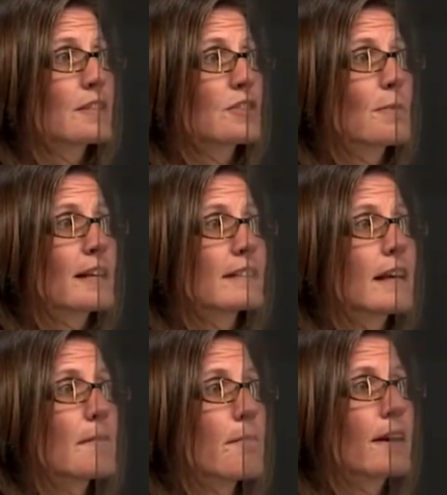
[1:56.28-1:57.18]
being
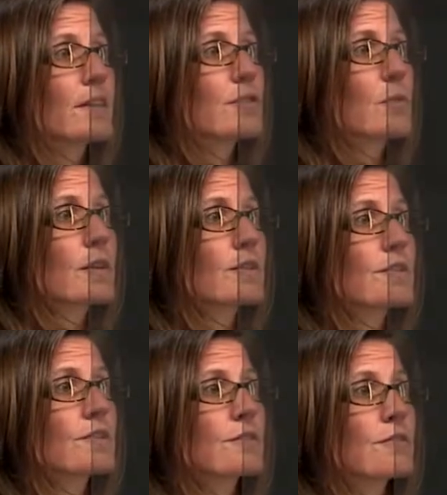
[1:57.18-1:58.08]
sent by the
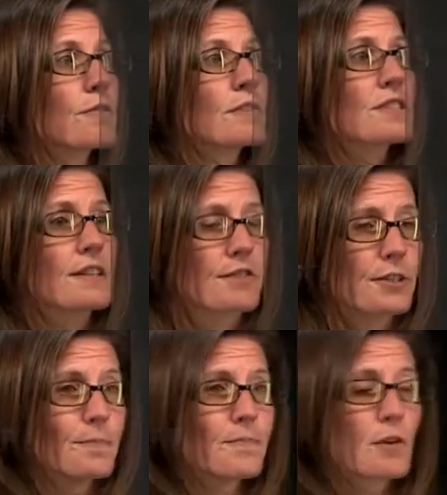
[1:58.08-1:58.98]
source to the
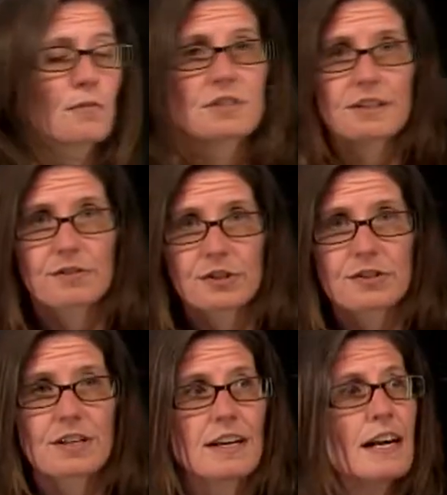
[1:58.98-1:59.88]
receiver or
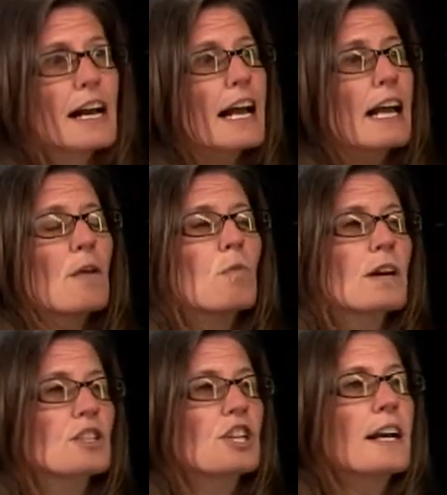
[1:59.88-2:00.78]
receivers, in
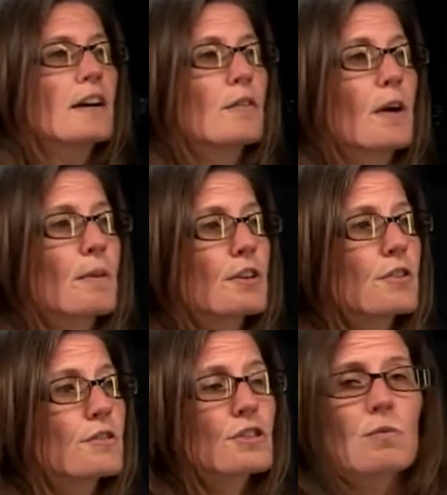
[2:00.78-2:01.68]
what channel. Now we
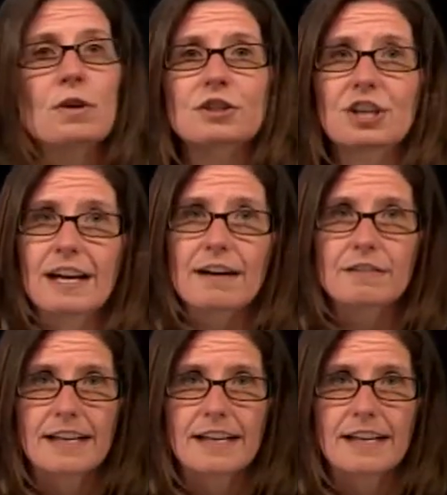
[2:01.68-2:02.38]
use the word channel